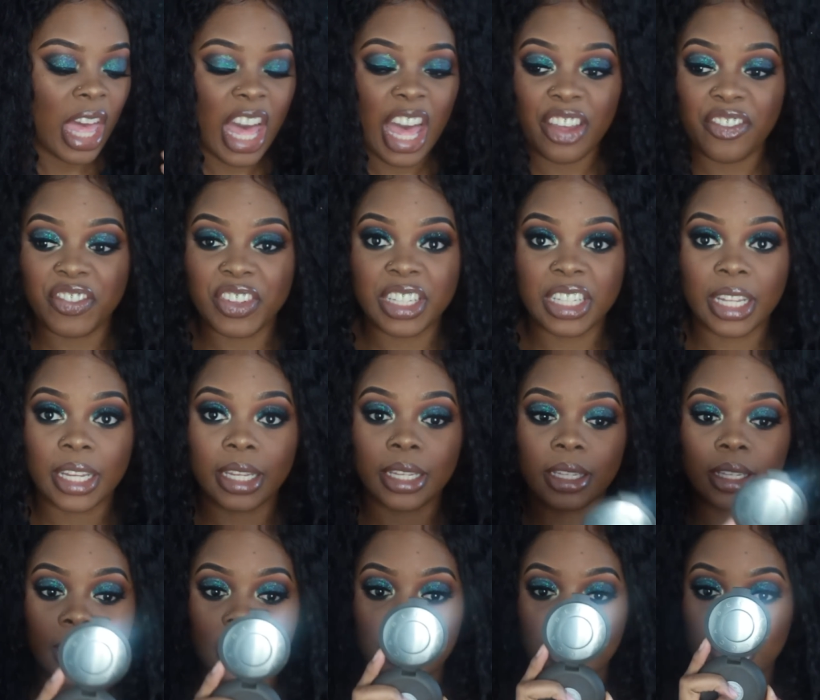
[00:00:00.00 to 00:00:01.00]
I feel
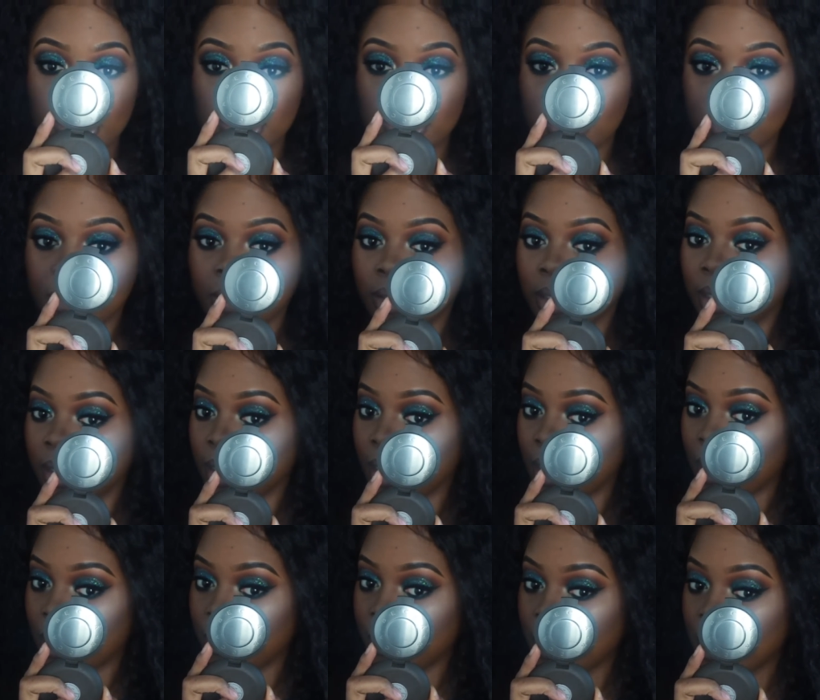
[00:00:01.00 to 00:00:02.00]
like it looks the
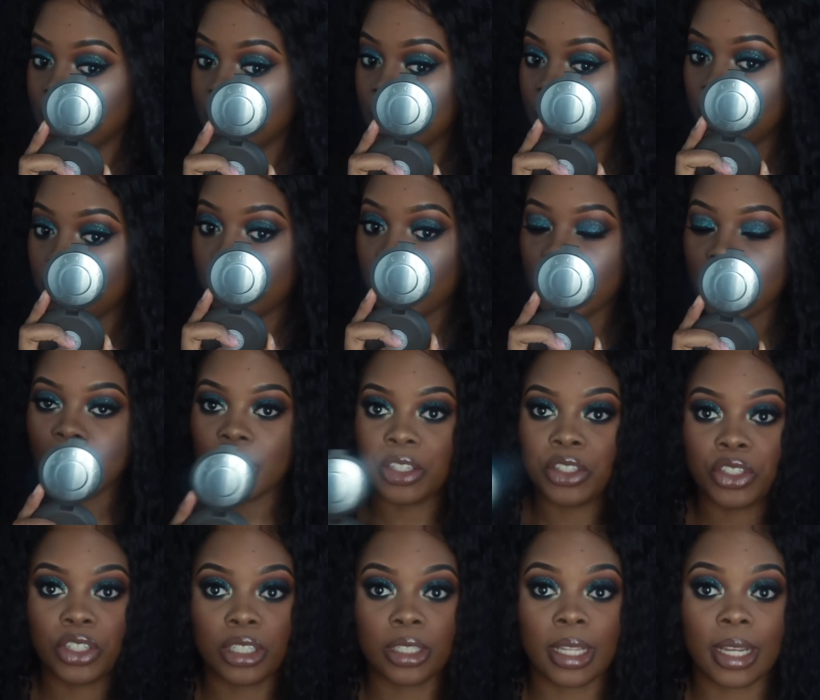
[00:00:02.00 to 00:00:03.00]
same, but it's
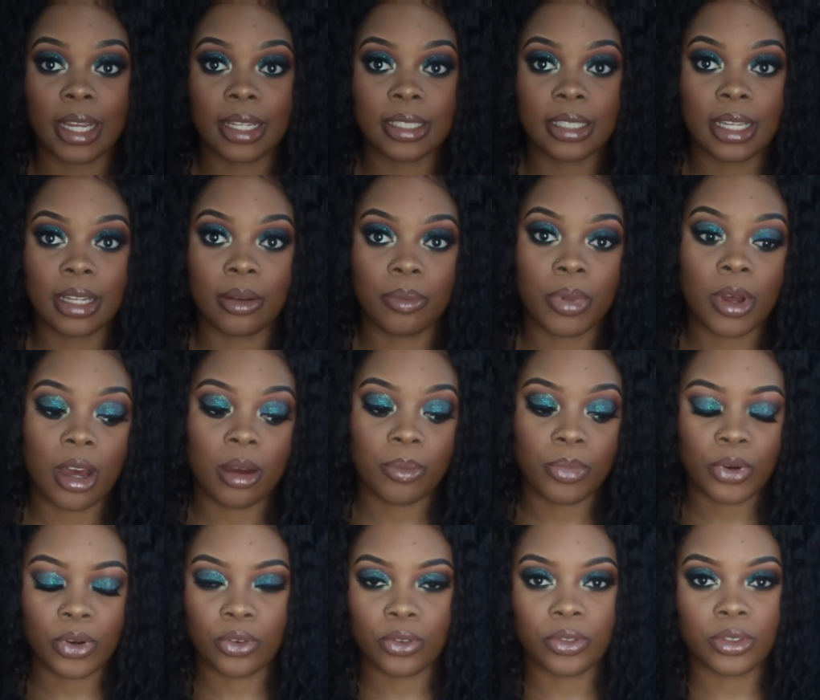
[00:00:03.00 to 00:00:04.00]
just like I said, upon
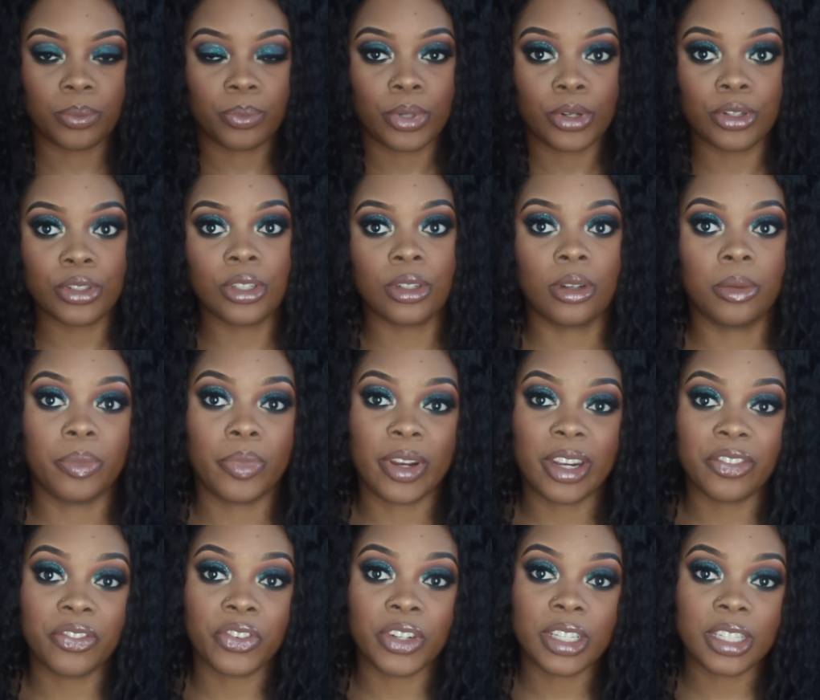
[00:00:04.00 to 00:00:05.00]
personal
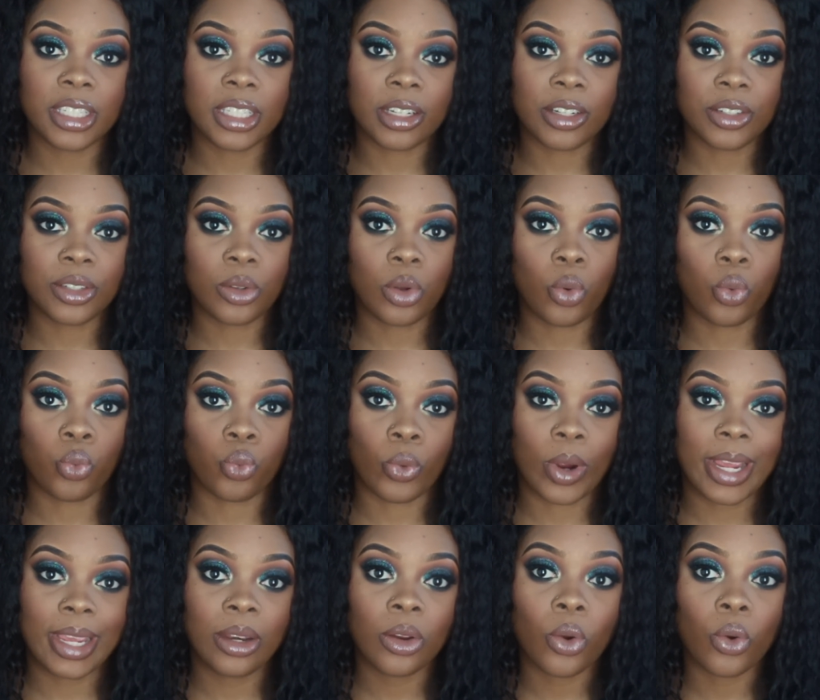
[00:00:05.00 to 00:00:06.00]
preference. There's no
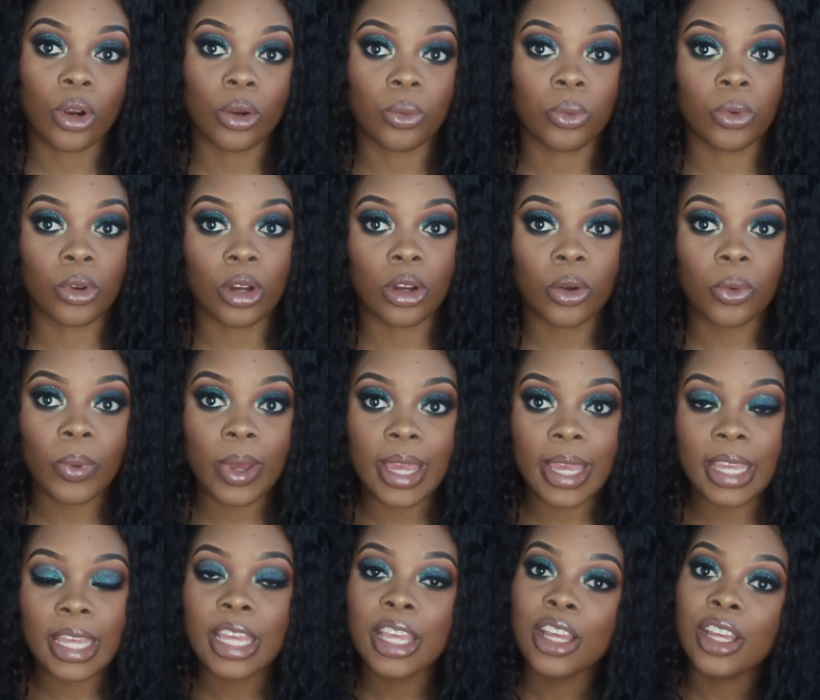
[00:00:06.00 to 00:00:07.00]
right or wrong
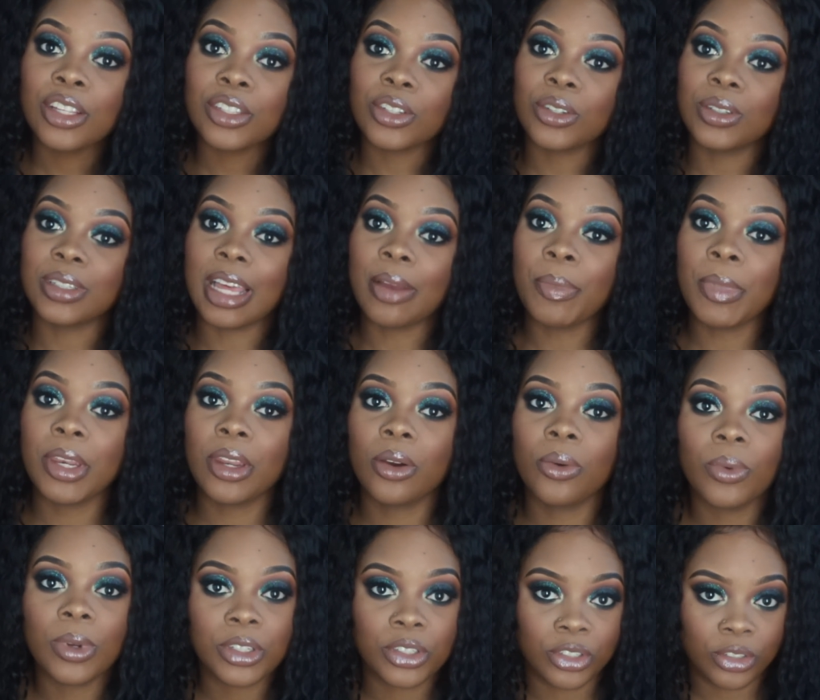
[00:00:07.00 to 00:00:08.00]
way. So let me know
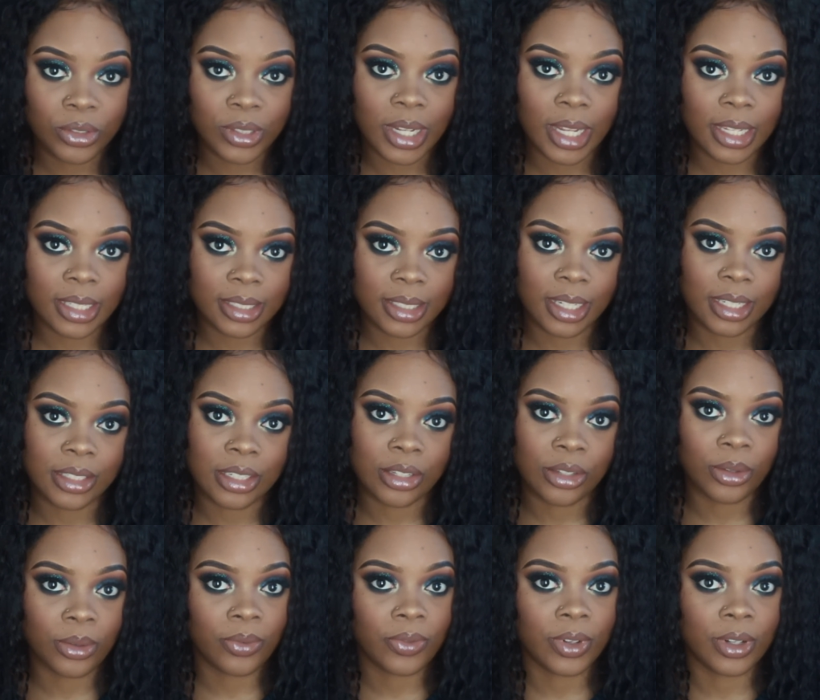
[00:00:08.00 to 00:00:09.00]
what you guys like to
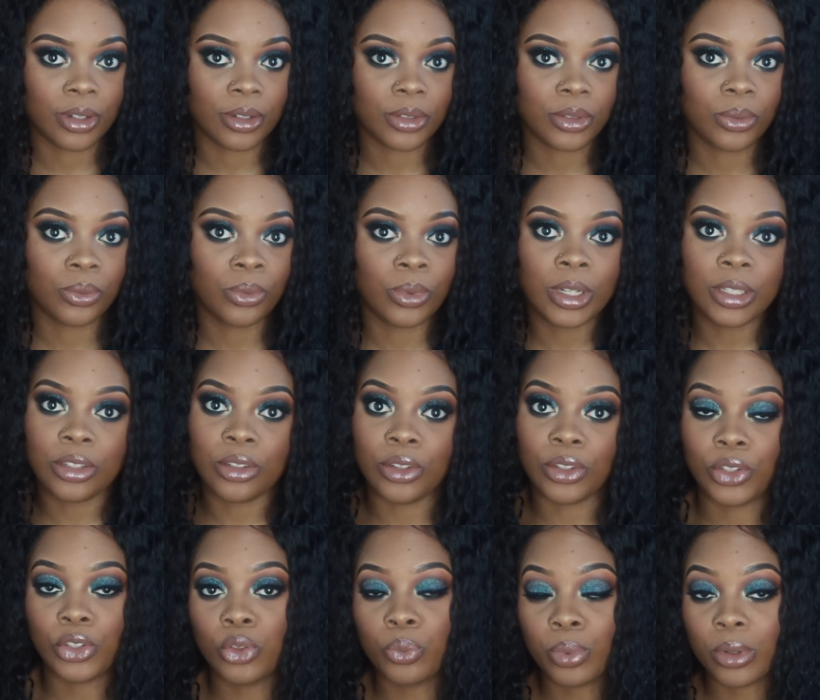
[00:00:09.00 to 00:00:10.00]
do first. What do
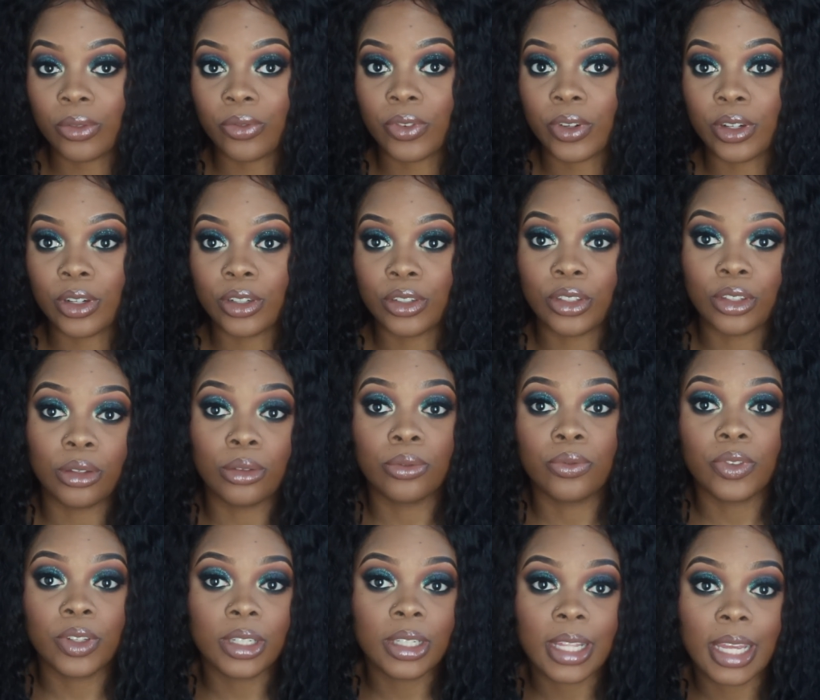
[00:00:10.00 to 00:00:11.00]
you prefer? Do you
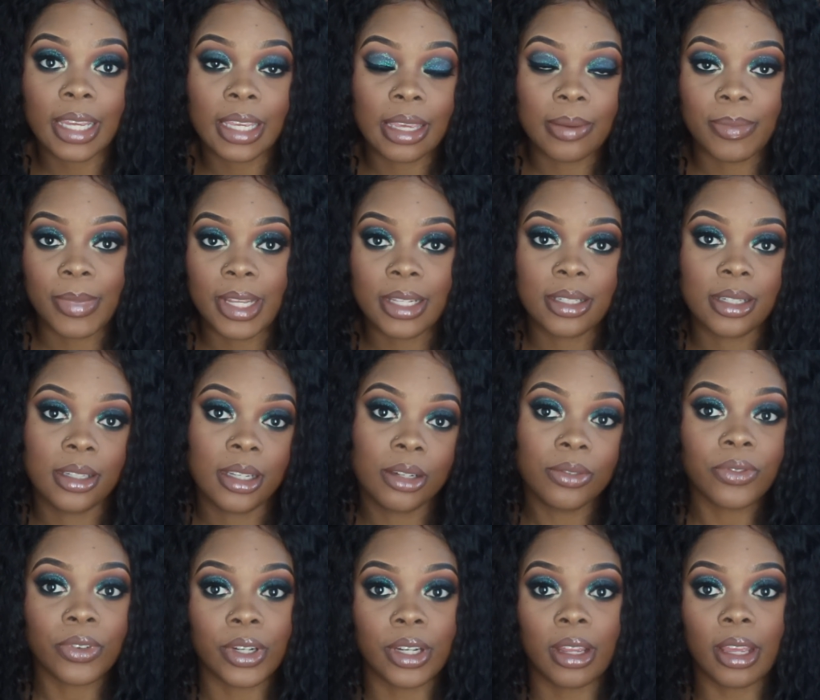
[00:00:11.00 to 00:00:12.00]
feel like it makes a
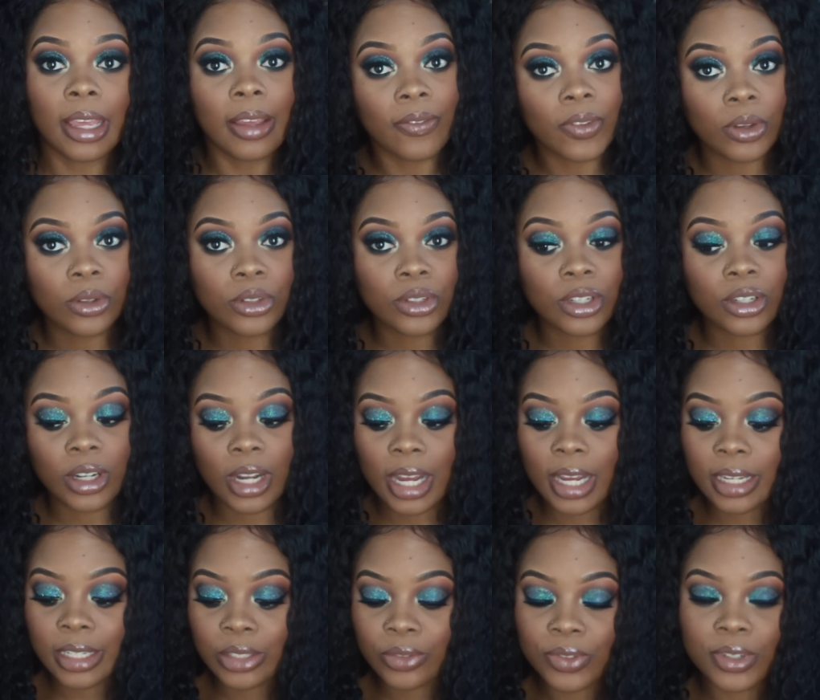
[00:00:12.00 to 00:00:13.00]
difference if you do your
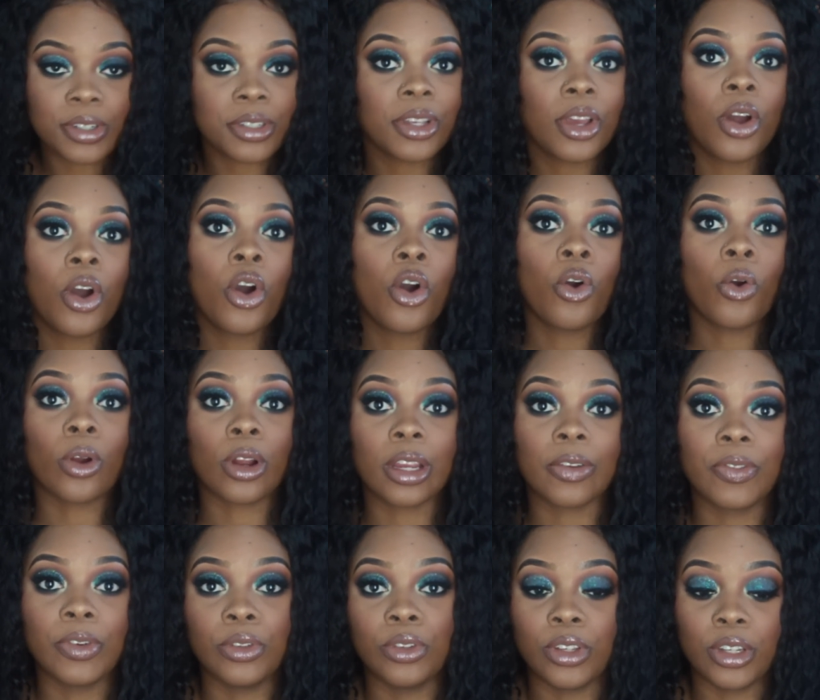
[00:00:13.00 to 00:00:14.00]
eyes first or
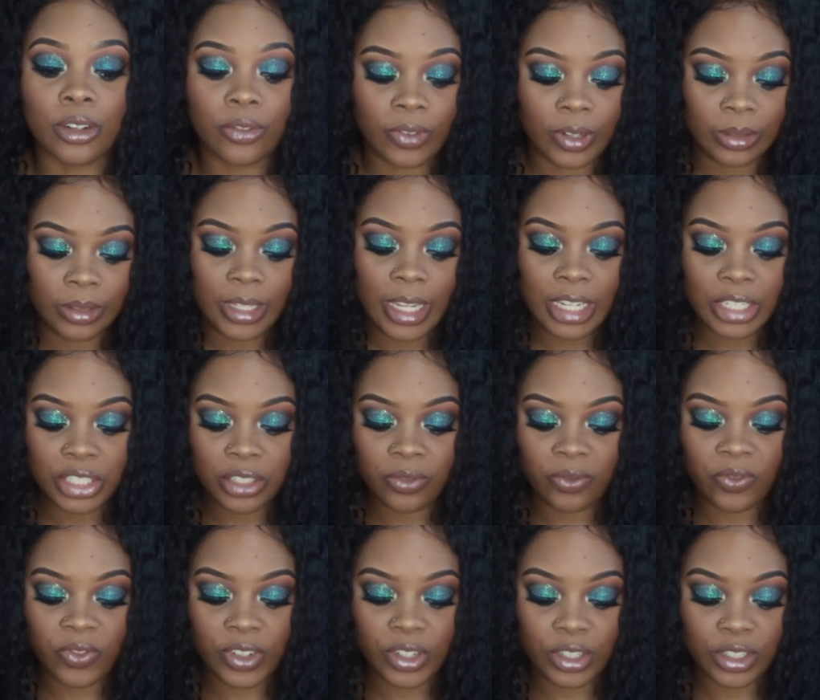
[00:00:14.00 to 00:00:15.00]
if you do your foundation
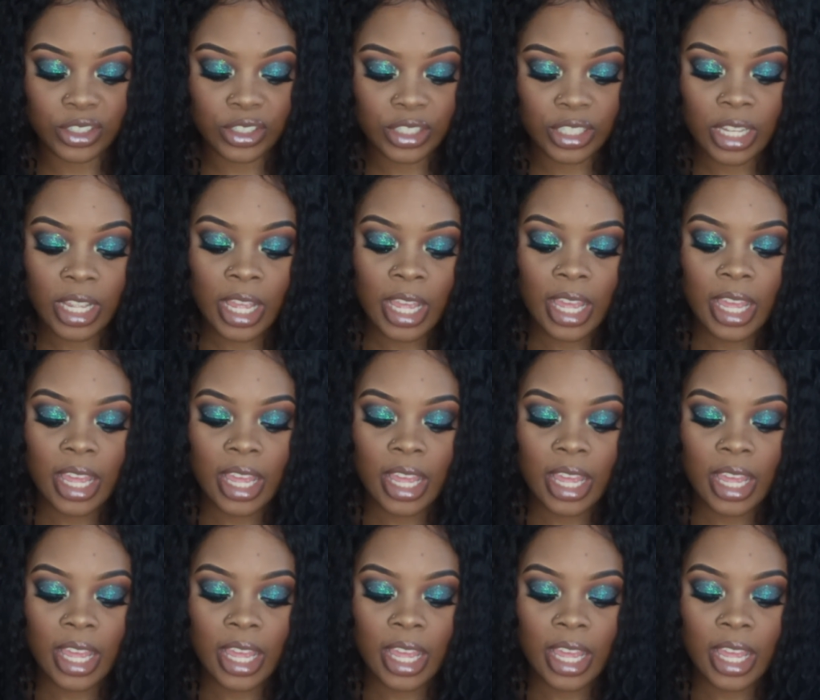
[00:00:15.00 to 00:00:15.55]
first?